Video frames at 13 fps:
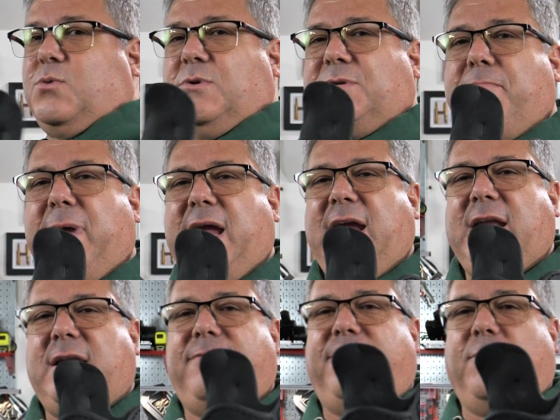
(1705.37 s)
was
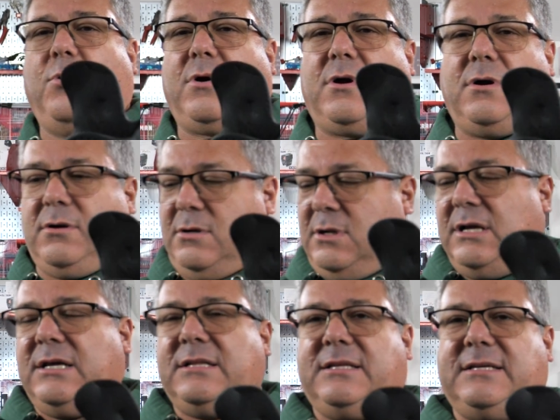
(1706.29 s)
made for
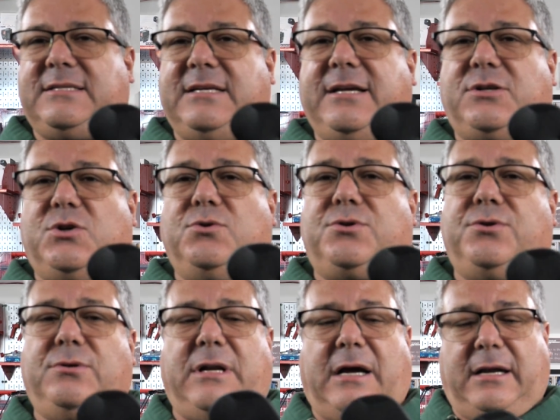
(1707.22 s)
the Sig
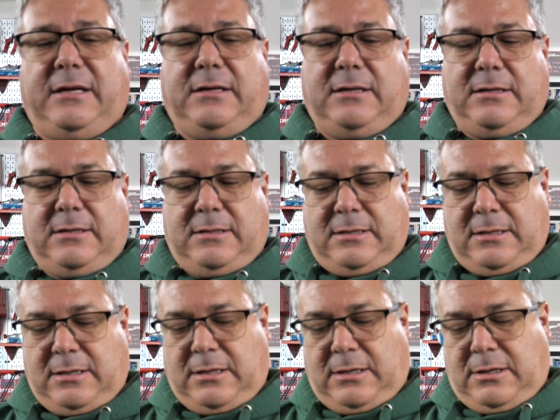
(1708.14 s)
229,
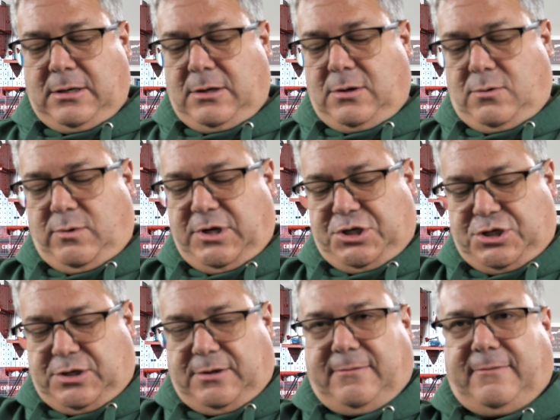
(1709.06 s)

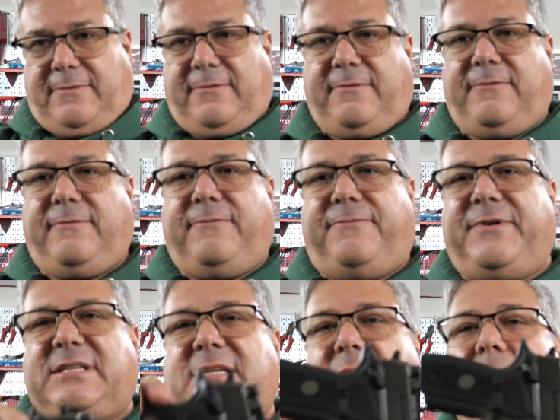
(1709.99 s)
which
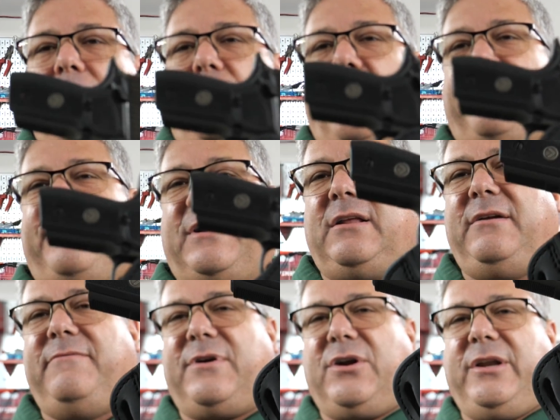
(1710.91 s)
fits in it
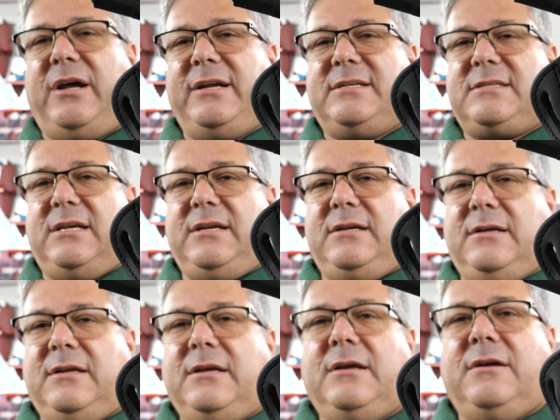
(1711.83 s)
perfectly, very nicely
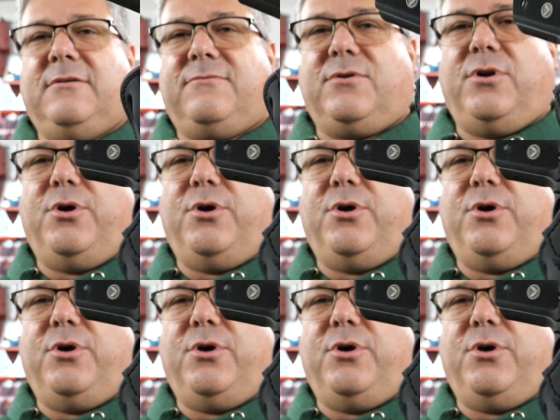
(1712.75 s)
for an